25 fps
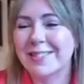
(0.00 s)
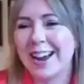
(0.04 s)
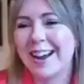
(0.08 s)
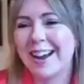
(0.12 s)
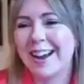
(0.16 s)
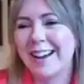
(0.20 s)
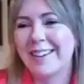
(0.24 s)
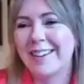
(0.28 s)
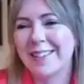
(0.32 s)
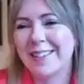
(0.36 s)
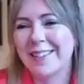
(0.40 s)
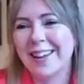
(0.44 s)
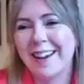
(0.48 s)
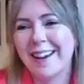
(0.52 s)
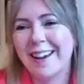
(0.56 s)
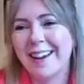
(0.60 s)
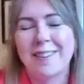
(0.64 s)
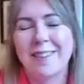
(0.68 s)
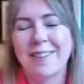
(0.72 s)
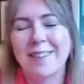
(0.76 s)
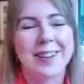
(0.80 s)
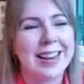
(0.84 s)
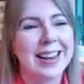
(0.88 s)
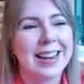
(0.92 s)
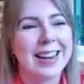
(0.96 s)

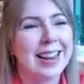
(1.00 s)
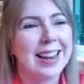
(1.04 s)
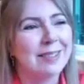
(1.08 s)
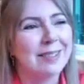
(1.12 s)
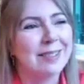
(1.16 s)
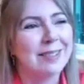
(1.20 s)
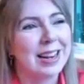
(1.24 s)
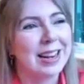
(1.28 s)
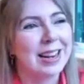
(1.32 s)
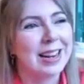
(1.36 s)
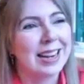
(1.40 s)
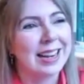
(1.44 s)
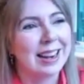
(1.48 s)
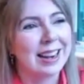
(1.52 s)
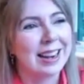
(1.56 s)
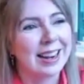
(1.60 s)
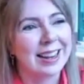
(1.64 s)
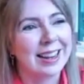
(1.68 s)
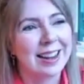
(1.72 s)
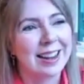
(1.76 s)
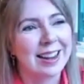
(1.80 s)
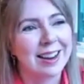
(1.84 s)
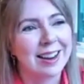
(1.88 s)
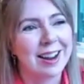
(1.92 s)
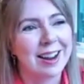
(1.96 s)
are. We're nearly
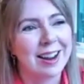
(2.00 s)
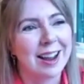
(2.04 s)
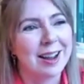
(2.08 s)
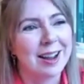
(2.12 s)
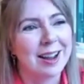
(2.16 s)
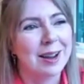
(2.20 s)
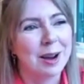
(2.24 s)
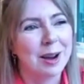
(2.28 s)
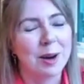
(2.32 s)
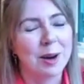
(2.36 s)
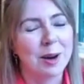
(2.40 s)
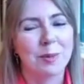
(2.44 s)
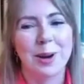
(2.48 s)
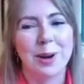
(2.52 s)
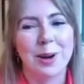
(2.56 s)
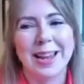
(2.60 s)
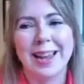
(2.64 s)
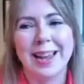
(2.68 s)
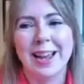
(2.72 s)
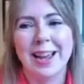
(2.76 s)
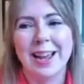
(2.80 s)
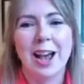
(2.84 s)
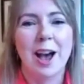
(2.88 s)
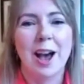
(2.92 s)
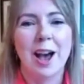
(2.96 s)
like a
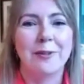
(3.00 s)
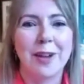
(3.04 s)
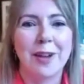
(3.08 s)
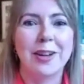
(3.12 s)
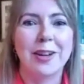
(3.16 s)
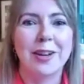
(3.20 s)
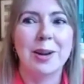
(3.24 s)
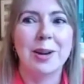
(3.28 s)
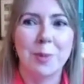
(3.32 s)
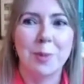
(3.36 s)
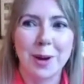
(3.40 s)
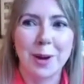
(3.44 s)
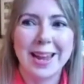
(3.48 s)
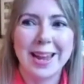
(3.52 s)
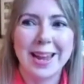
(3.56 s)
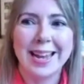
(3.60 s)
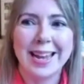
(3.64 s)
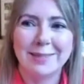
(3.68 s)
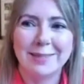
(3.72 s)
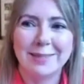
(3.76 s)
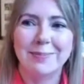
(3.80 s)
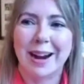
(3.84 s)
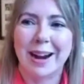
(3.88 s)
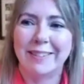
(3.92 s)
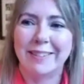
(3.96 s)
very
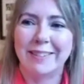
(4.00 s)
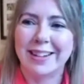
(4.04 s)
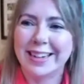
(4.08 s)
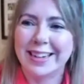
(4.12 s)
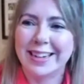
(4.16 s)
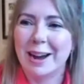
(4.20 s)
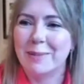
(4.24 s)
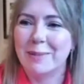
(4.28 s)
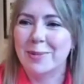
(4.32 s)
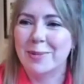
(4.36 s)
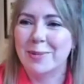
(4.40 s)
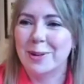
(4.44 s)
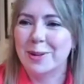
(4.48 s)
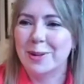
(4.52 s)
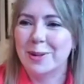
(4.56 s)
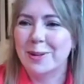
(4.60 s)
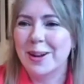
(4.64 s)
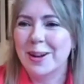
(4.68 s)
weird married couple.